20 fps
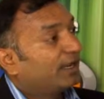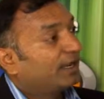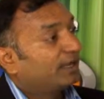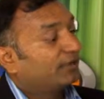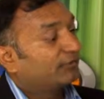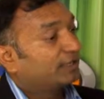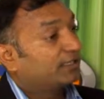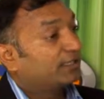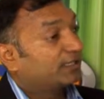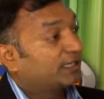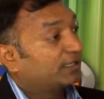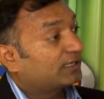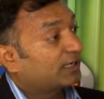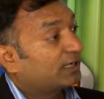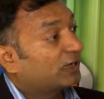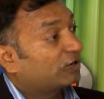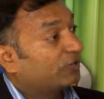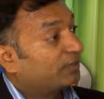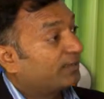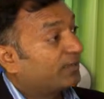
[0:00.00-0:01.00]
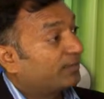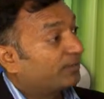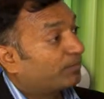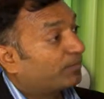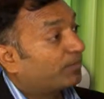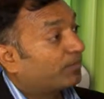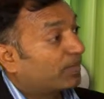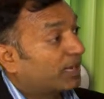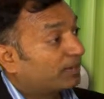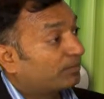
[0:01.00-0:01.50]
whether that cloud be
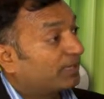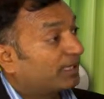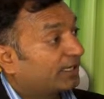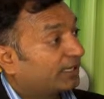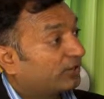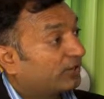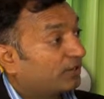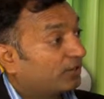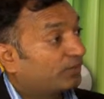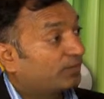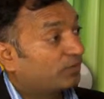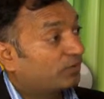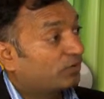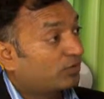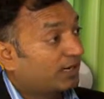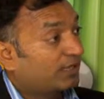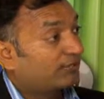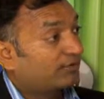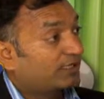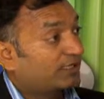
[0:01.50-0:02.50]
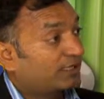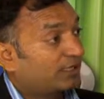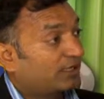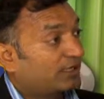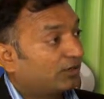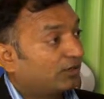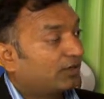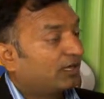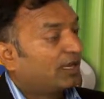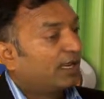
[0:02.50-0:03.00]
public or private
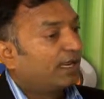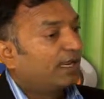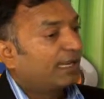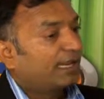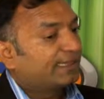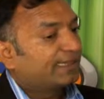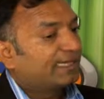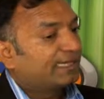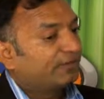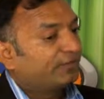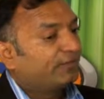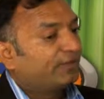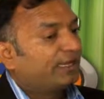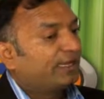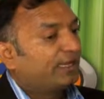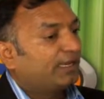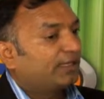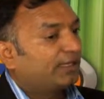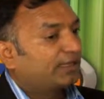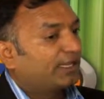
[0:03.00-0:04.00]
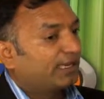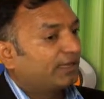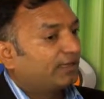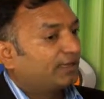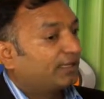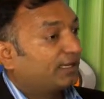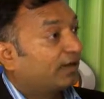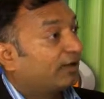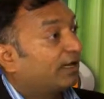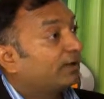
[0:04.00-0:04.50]
cloud. And then we, they,
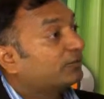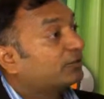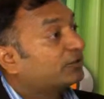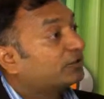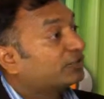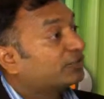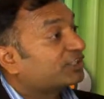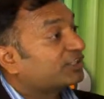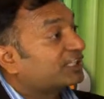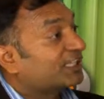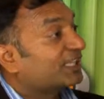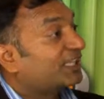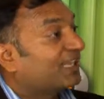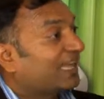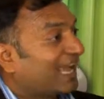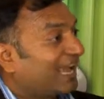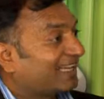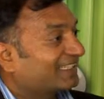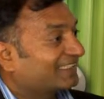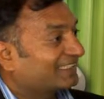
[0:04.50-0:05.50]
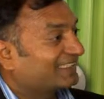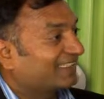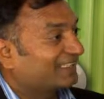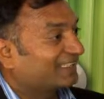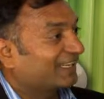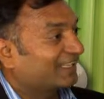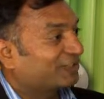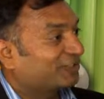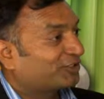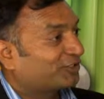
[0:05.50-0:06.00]
they are able to still access
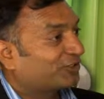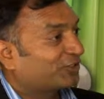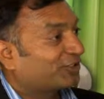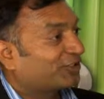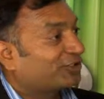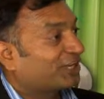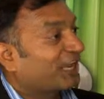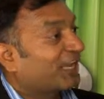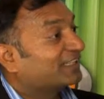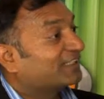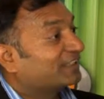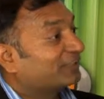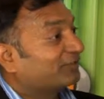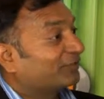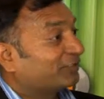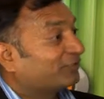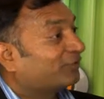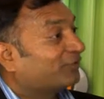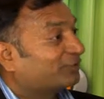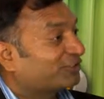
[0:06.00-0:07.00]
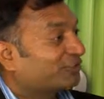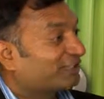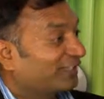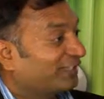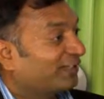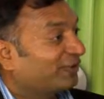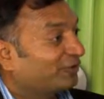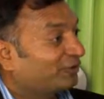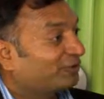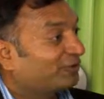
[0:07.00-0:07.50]
that storage as if it was
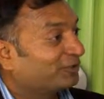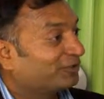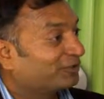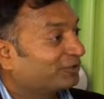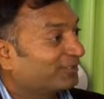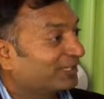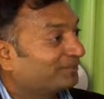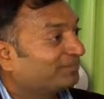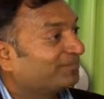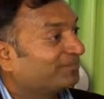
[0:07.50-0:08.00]
sitting local to them.